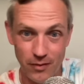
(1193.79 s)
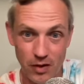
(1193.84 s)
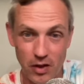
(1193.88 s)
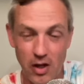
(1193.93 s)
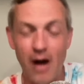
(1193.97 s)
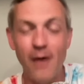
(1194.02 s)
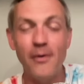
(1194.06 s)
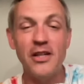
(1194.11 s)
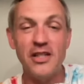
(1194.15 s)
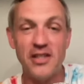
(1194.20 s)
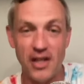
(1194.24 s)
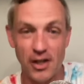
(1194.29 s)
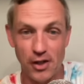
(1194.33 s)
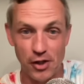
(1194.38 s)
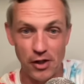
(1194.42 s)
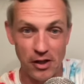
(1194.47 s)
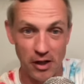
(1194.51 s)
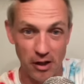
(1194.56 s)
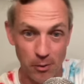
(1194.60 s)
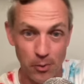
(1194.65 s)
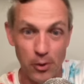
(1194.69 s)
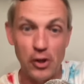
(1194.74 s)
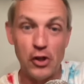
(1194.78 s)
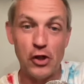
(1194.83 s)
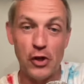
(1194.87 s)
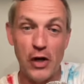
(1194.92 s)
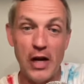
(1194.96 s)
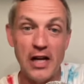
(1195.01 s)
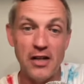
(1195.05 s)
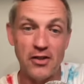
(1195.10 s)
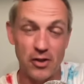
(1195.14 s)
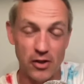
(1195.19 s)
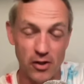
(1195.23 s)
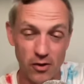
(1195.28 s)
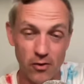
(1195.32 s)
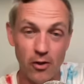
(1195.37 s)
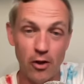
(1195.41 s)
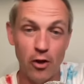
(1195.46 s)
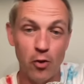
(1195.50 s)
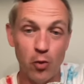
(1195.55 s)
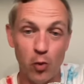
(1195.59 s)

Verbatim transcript: comment section here. Put your answers. Uh, uh,